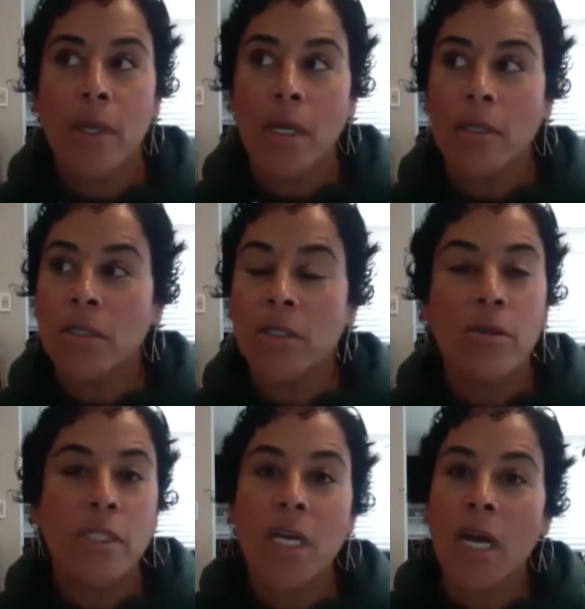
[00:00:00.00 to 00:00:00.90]

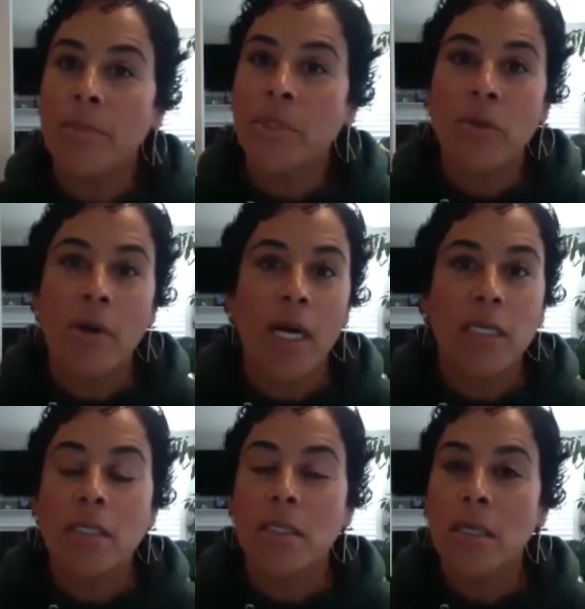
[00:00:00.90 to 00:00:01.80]
Students come to
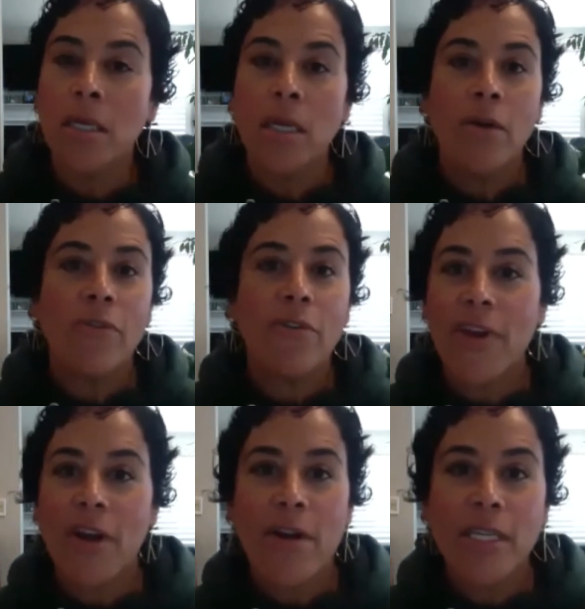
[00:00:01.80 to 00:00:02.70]
us for
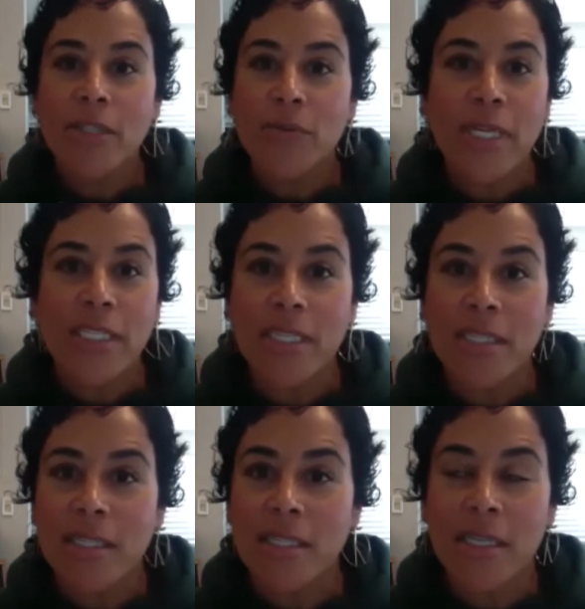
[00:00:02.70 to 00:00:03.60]
various
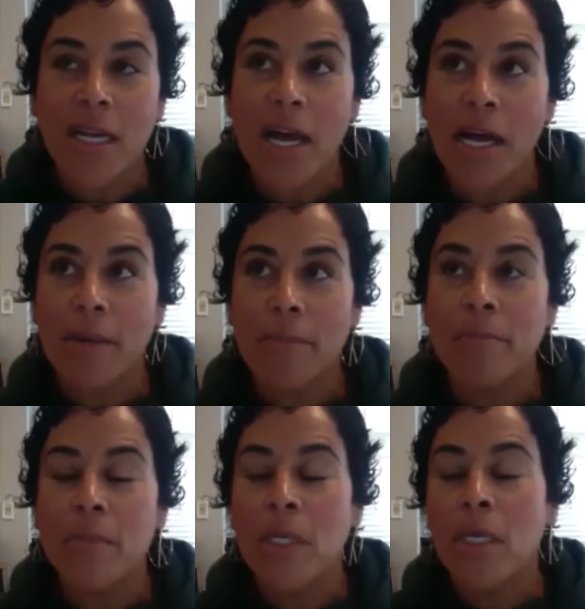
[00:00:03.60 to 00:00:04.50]
reasons.
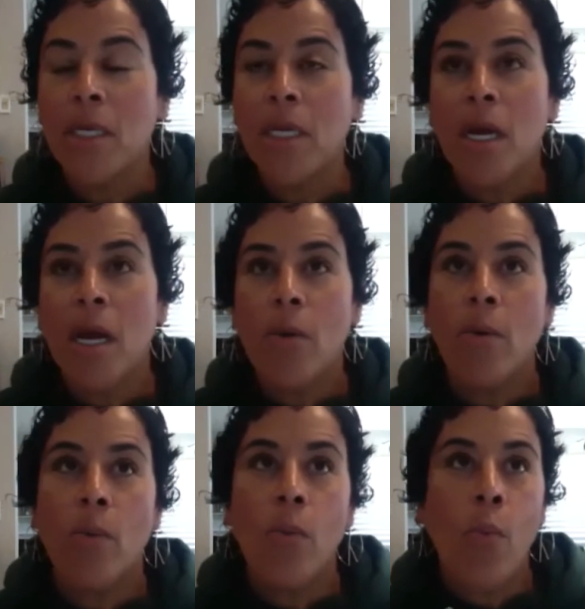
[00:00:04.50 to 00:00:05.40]

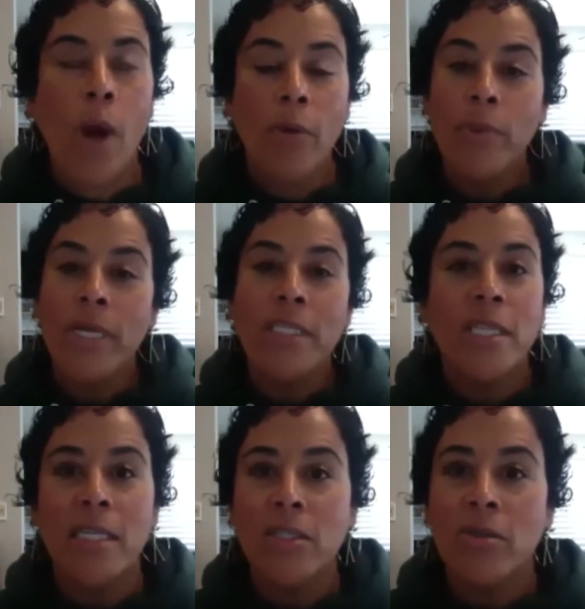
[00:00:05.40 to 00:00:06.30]
One reason
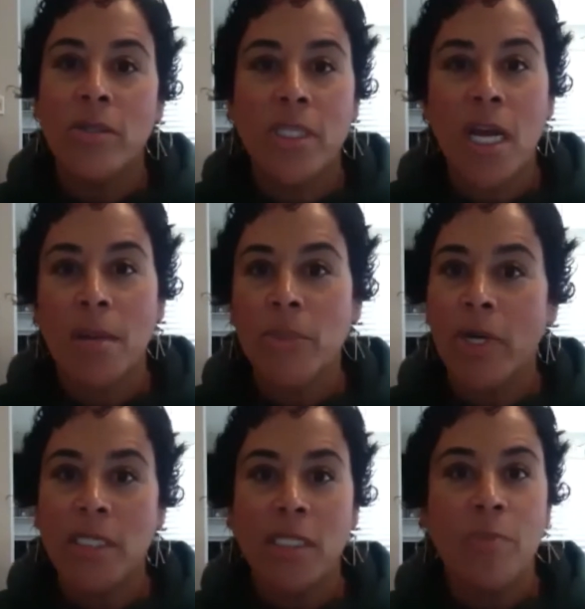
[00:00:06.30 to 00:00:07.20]
that students come to
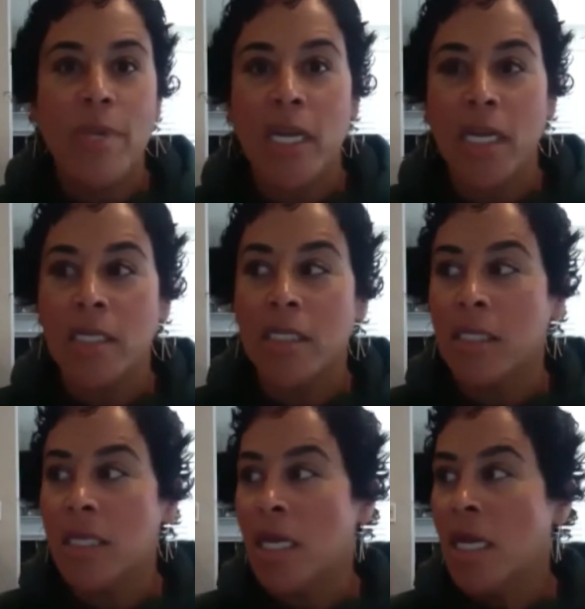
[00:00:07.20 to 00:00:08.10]
us is
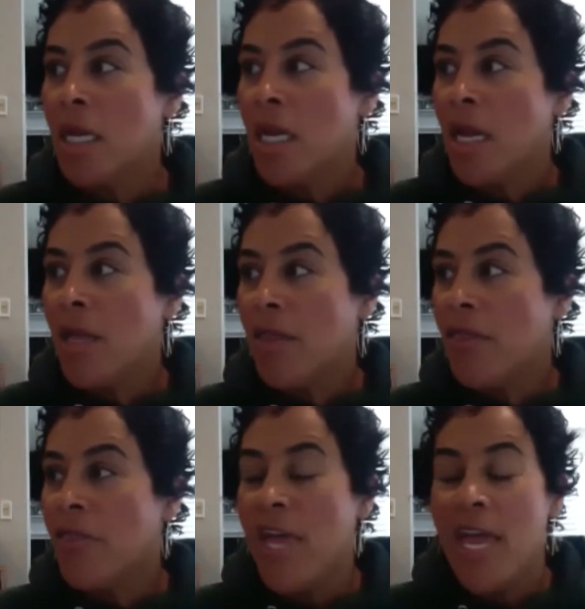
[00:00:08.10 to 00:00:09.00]
because
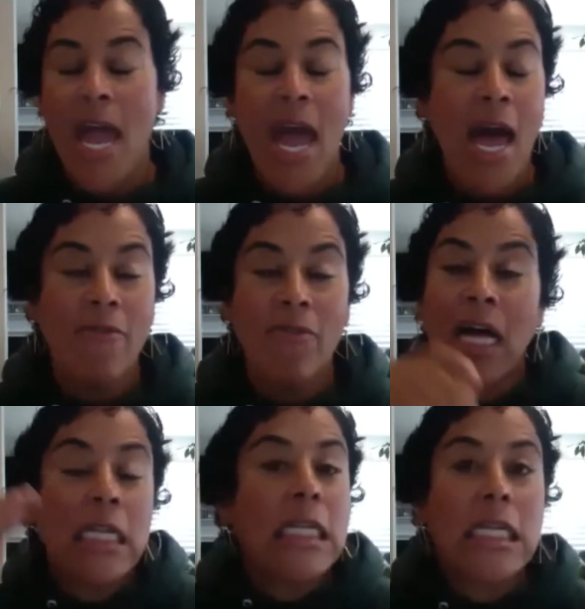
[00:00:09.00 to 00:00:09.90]
they have
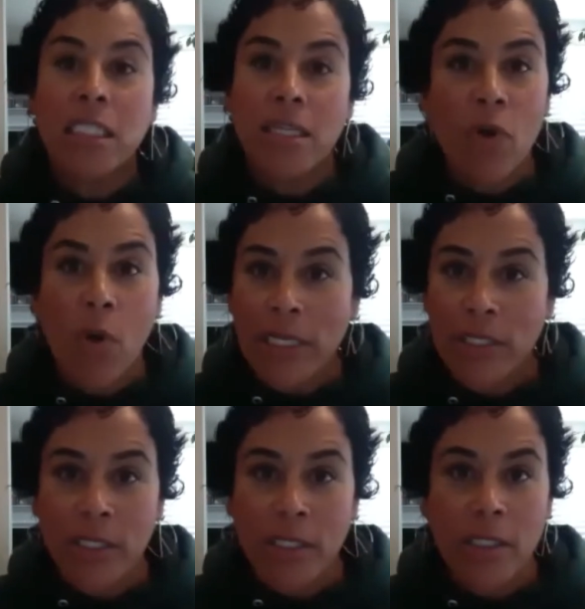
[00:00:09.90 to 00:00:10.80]
a list of
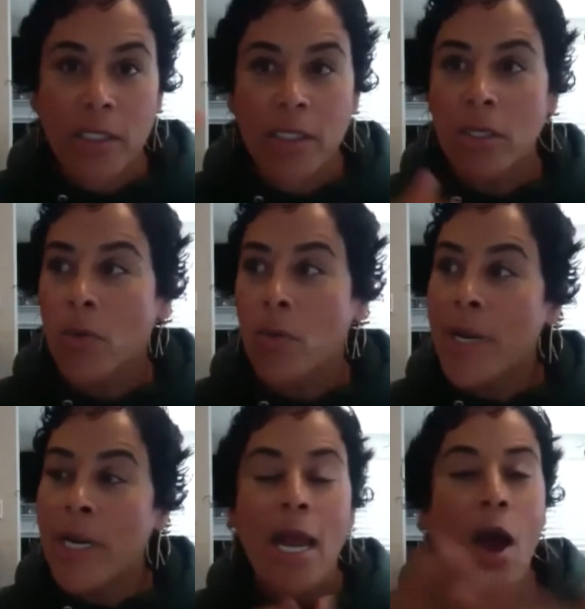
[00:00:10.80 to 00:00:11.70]
questions. So
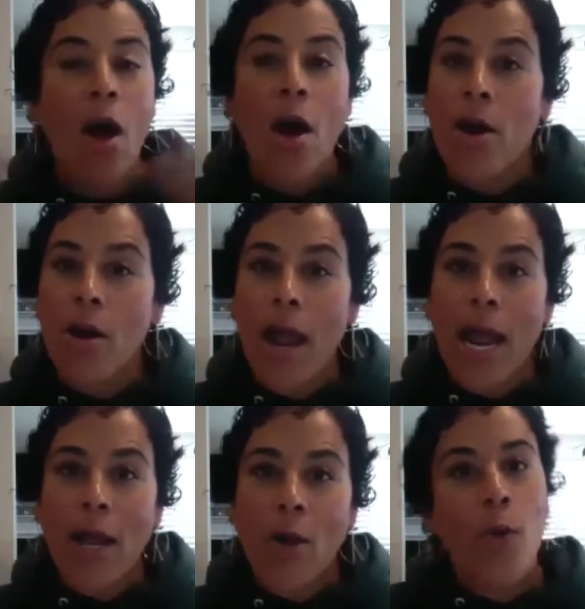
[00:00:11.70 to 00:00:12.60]
we are
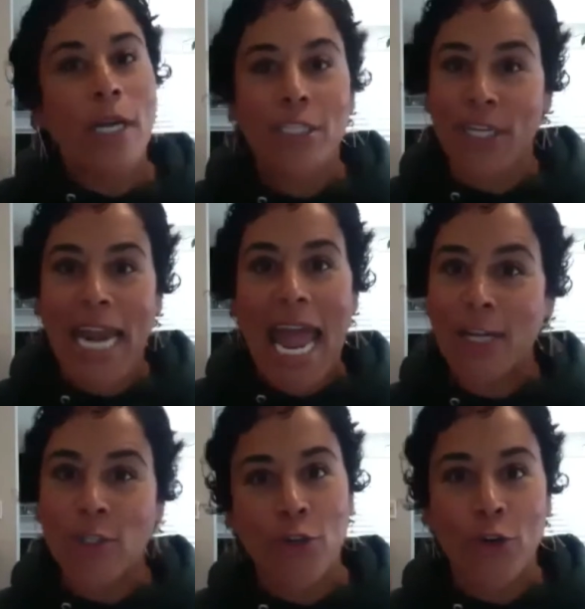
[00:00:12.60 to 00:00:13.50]
question
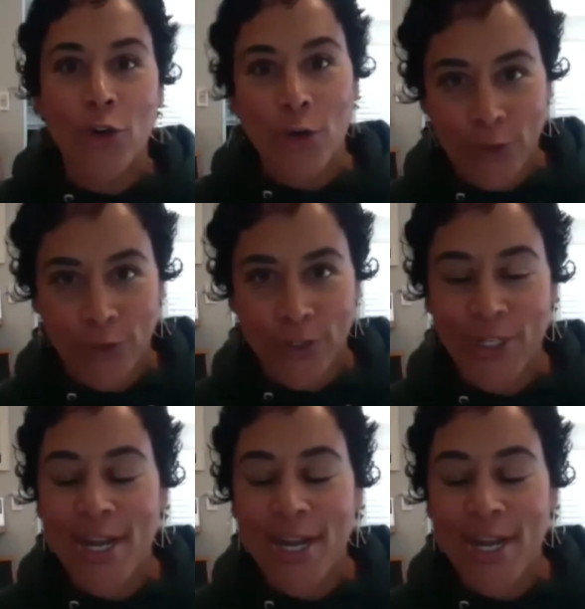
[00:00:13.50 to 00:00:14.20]
answerers.